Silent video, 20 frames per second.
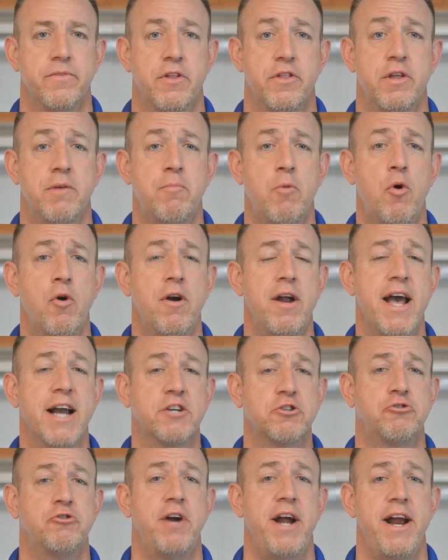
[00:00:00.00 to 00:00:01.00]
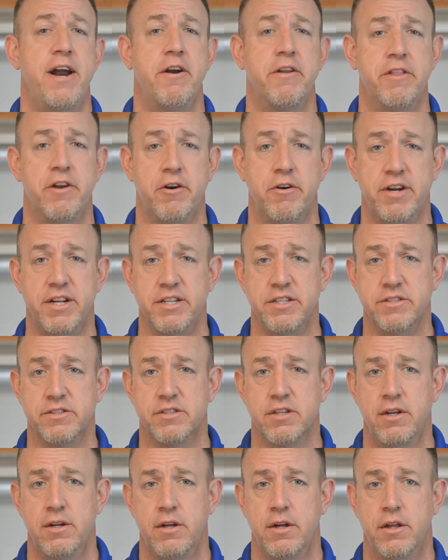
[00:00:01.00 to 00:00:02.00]
The more extra air there
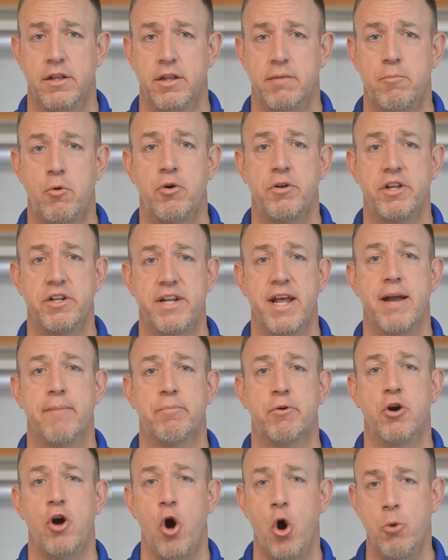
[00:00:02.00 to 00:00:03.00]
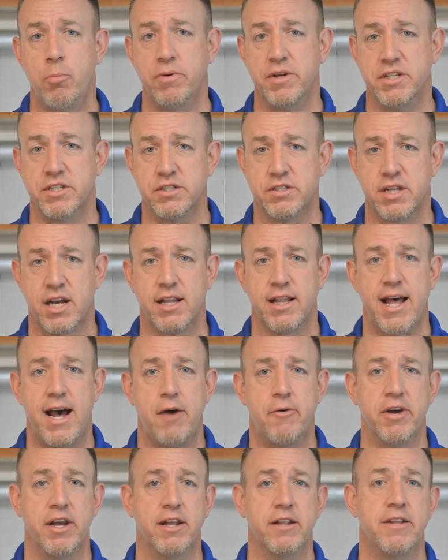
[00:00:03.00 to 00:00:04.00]
is, the more the damper opens,
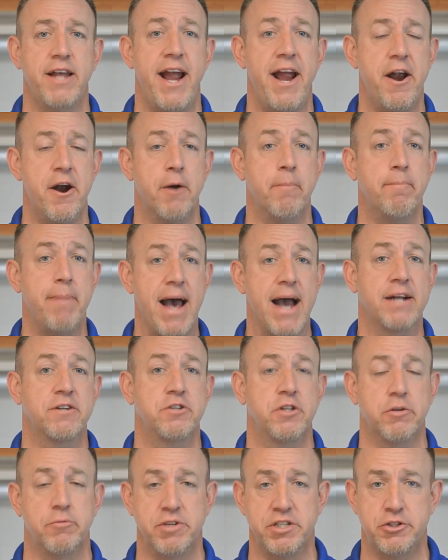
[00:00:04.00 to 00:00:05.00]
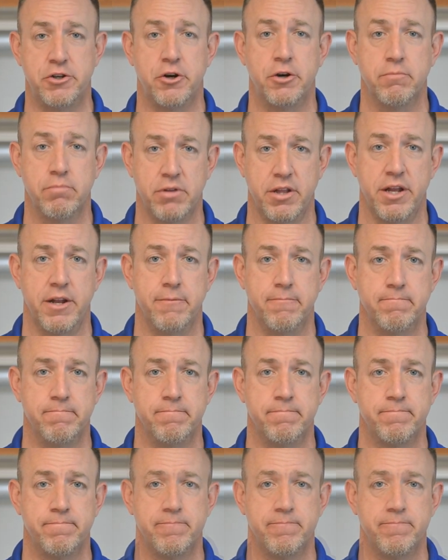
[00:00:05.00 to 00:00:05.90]
allowing air back to the return plenum.